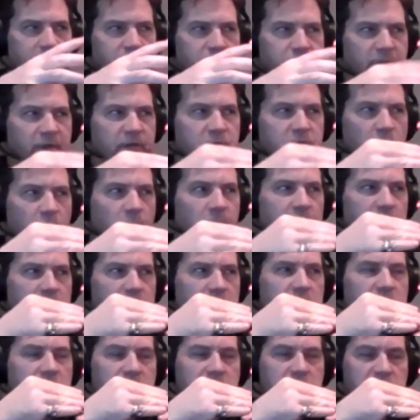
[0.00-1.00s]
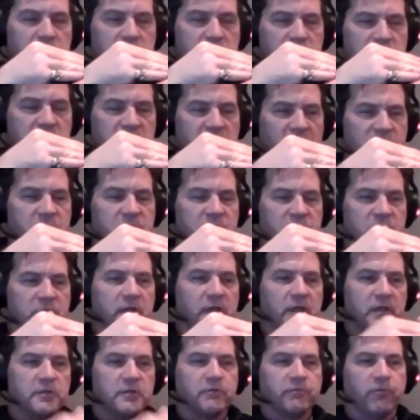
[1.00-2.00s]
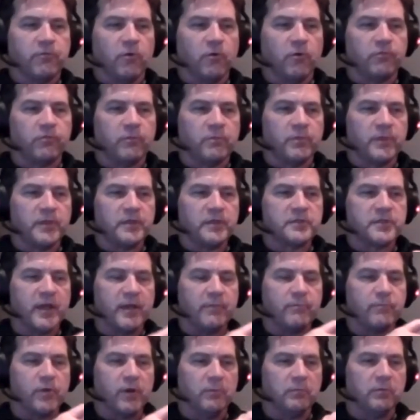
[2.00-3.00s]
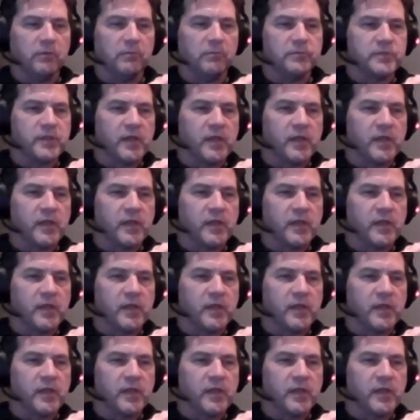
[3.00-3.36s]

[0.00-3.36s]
Bitcoin doesn't need to fall for these same problems.